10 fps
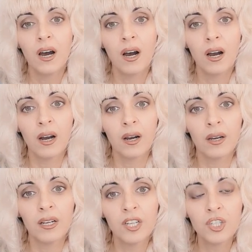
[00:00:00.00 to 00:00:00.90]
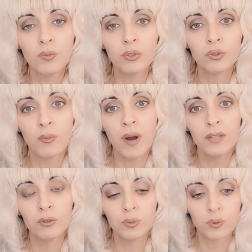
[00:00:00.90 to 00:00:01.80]
are eligible to buy
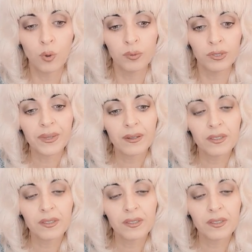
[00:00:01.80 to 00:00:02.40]
those properties.